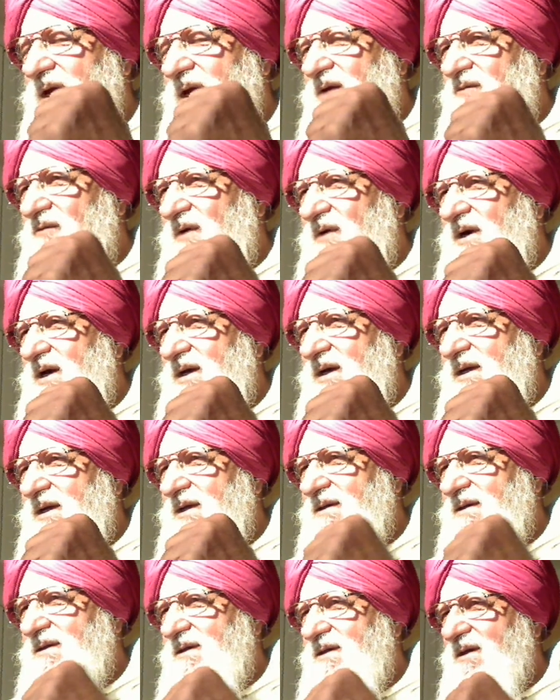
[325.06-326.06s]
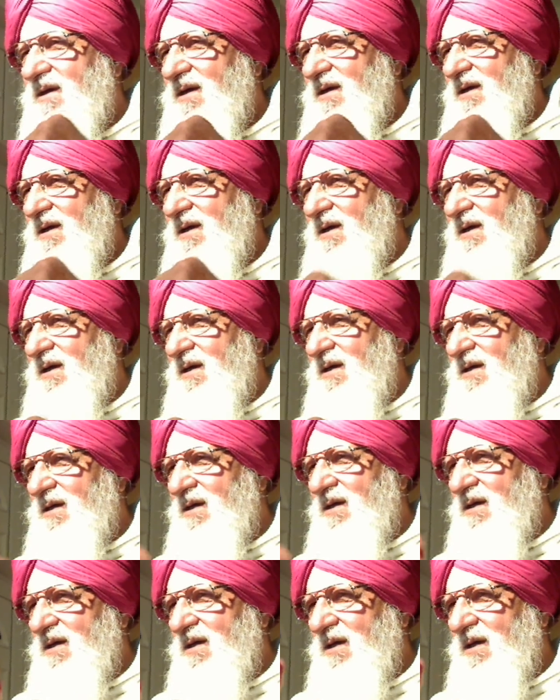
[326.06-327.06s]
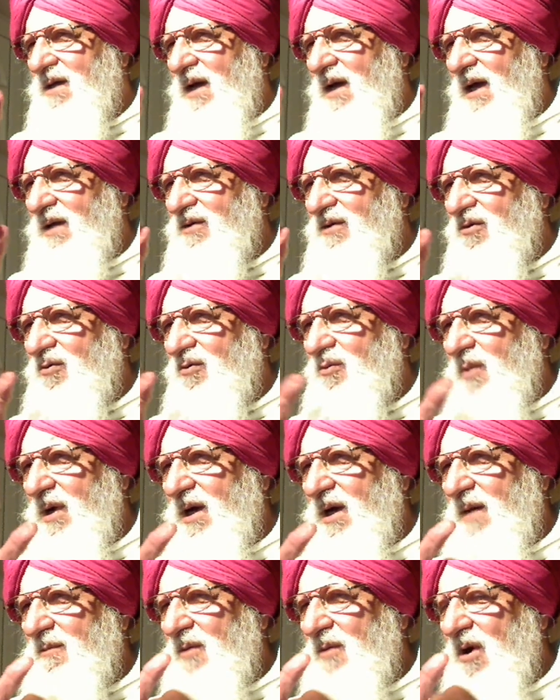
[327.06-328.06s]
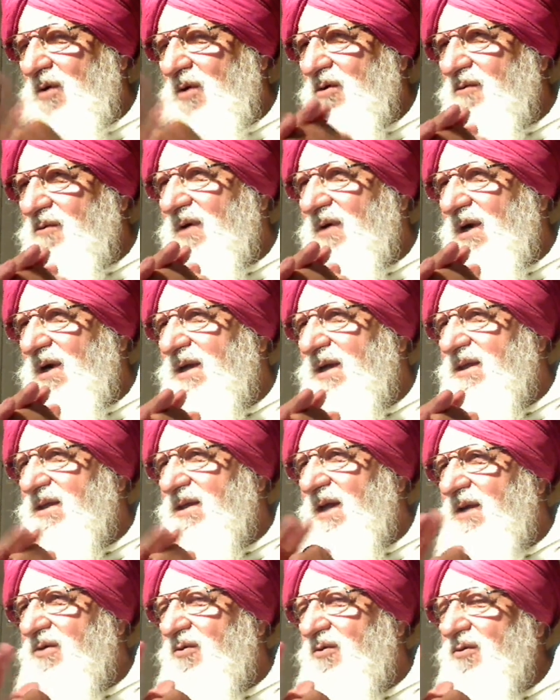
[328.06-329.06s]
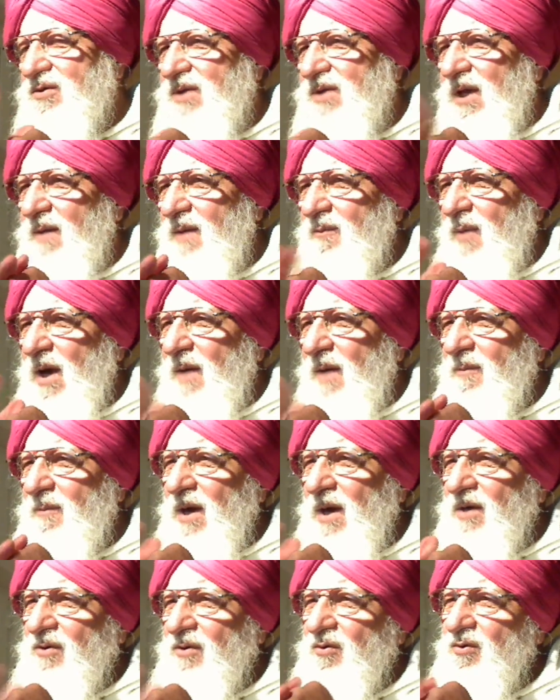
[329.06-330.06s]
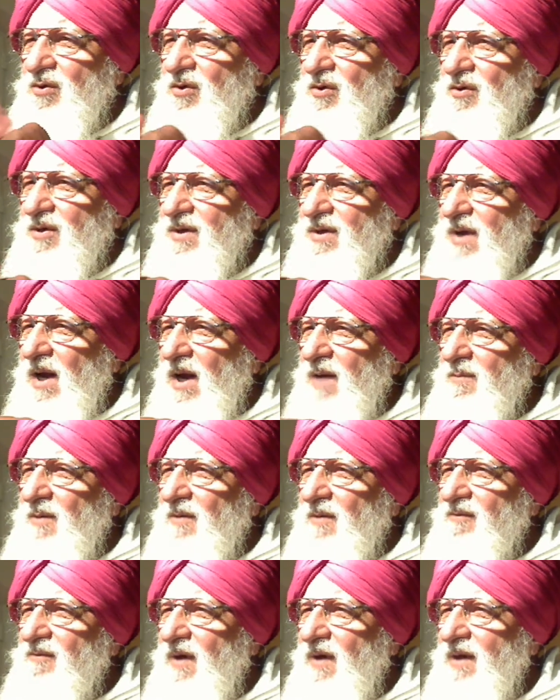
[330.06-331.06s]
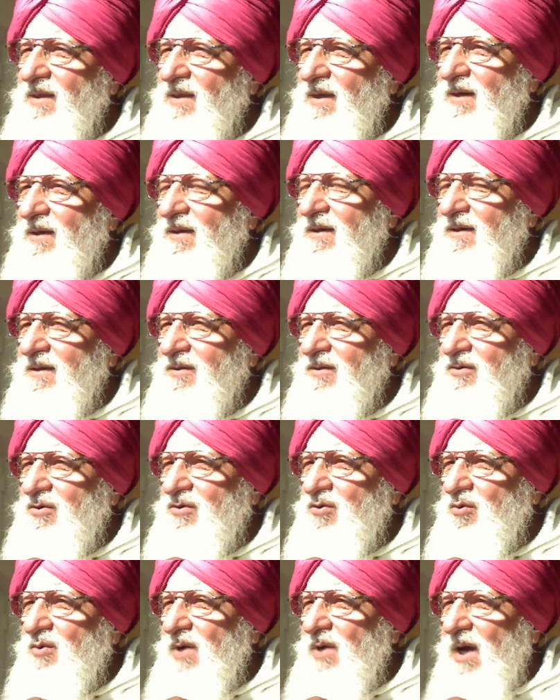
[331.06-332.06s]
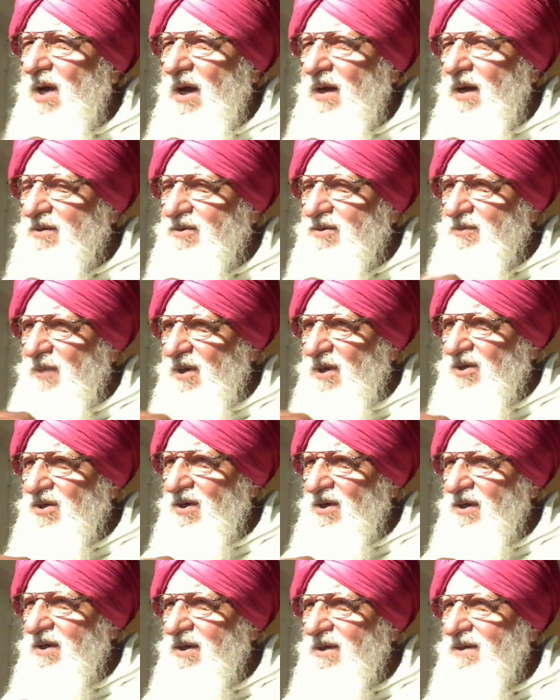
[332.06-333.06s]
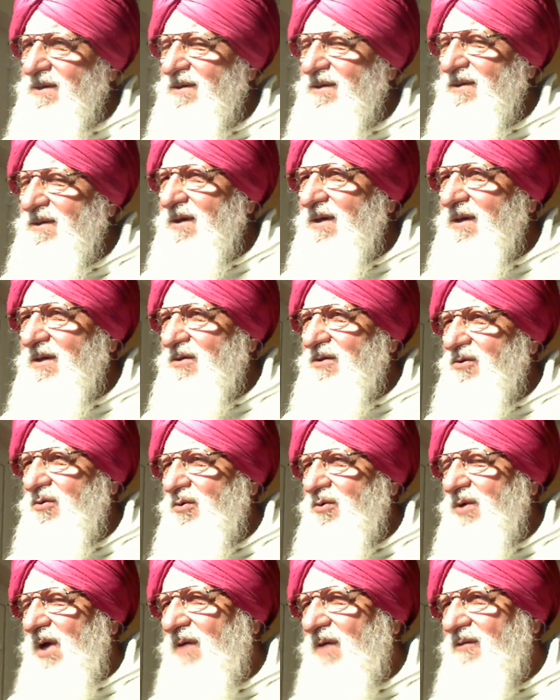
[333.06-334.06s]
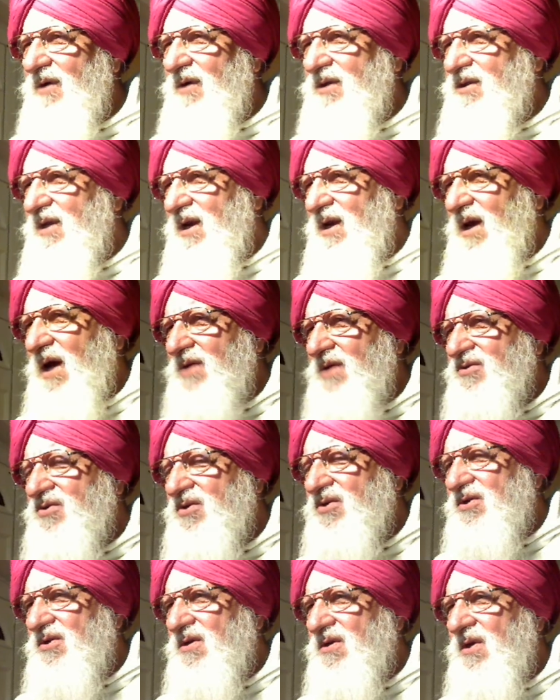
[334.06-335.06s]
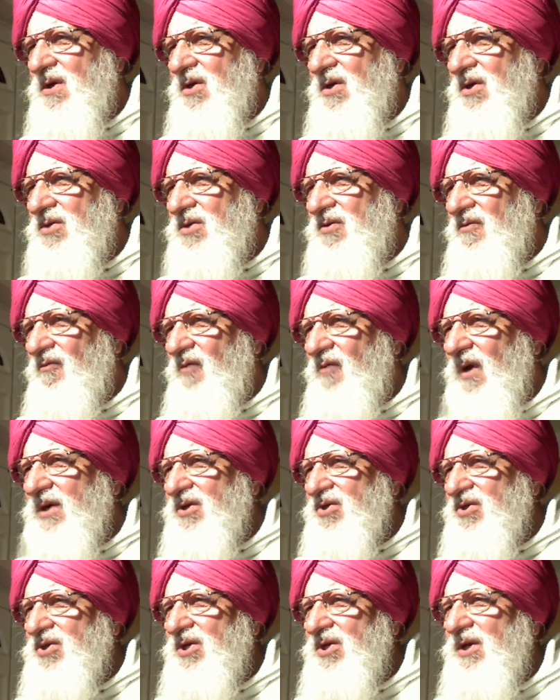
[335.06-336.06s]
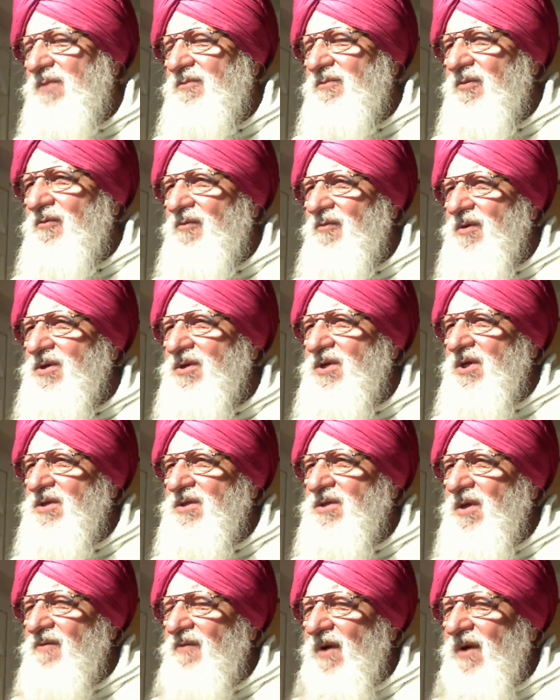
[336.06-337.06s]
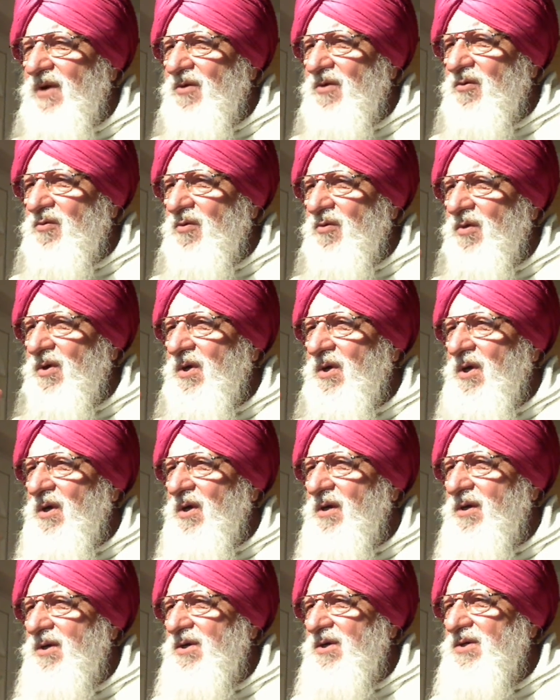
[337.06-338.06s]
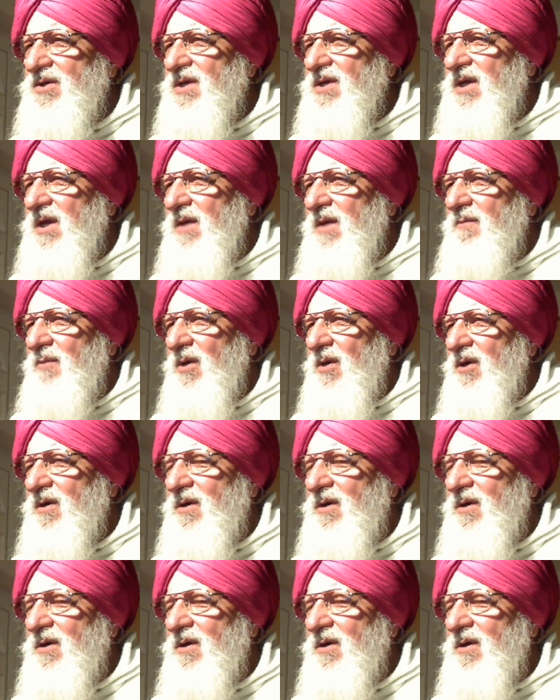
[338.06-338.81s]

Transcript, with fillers: inwardly, and you become outwardly, then you say bye bye to your tribal father, Judah especially. Judah was the last one sheep which Jesus went to retrieve,